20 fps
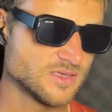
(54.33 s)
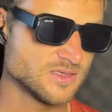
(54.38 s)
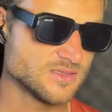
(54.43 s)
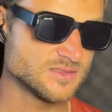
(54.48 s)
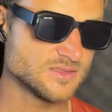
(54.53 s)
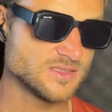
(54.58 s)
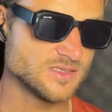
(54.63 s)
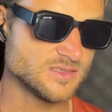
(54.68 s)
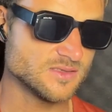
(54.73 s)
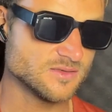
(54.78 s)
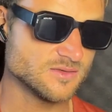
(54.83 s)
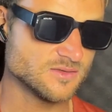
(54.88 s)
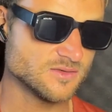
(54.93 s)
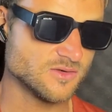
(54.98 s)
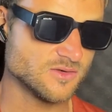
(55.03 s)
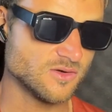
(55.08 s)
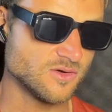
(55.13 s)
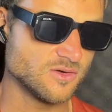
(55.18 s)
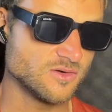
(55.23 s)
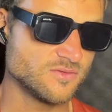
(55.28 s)
Seed
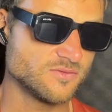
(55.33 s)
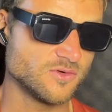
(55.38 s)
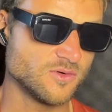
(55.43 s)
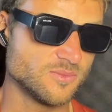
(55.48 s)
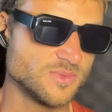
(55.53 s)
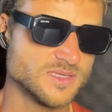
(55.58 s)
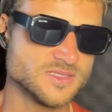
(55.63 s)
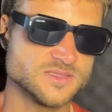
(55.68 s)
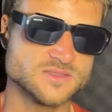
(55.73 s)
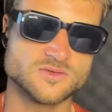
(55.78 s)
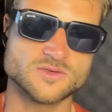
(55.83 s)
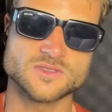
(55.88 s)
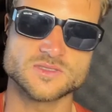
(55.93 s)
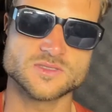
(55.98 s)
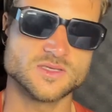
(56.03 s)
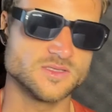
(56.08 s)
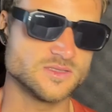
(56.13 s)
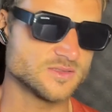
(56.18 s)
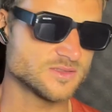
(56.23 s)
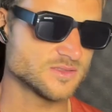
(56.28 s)
control for best
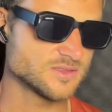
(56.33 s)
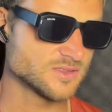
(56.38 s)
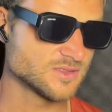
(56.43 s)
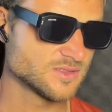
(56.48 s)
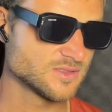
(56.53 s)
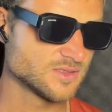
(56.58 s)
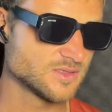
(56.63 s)
results.